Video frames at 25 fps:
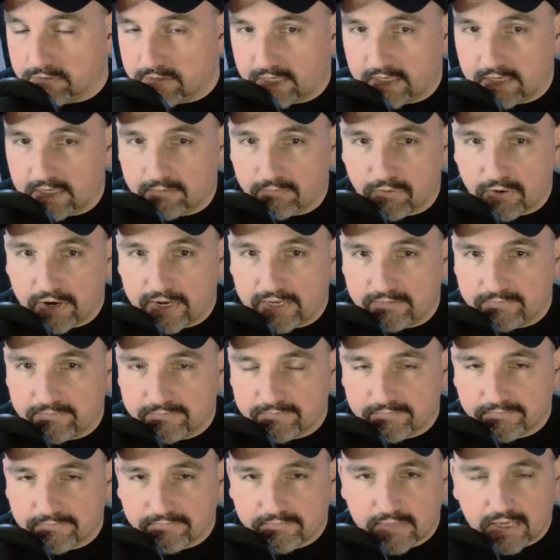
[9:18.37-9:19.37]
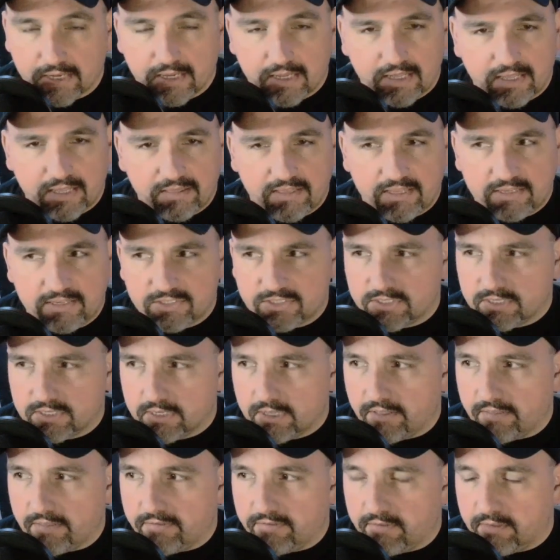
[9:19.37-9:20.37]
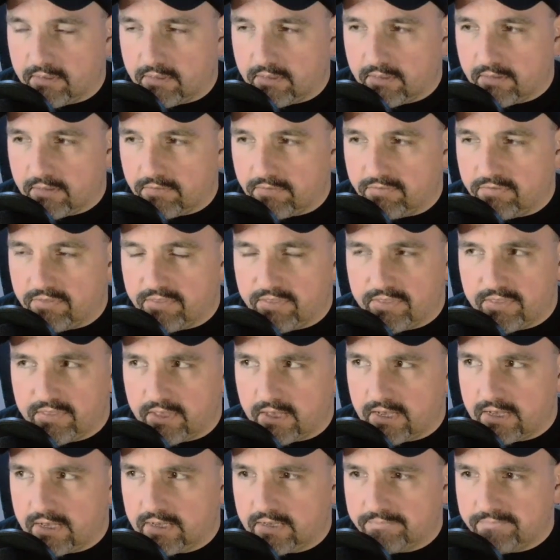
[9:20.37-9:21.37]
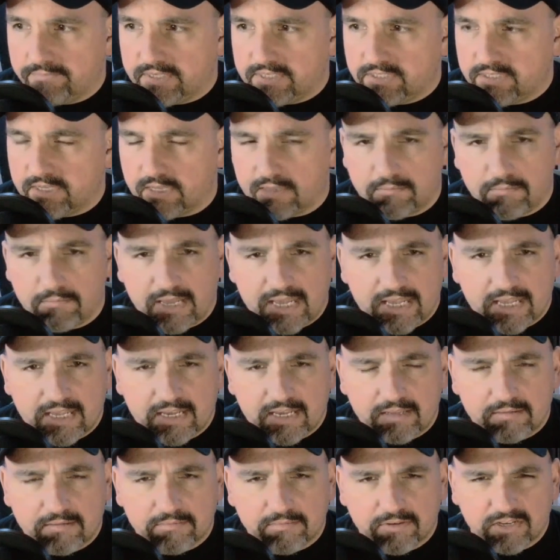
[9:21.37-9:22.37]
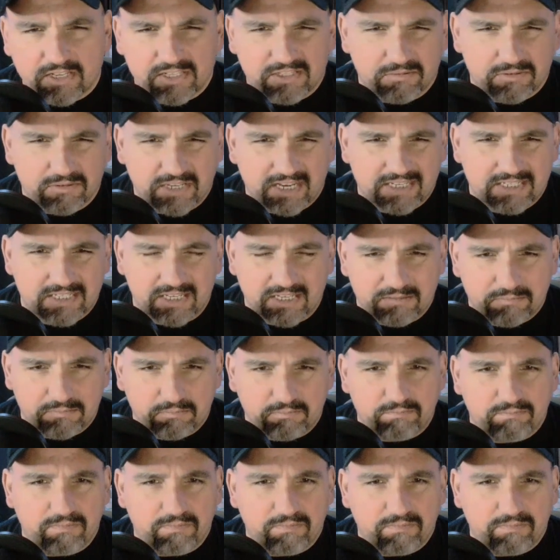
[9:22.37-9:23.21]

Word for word: They did them right. This uh, this didn't make it because it was actually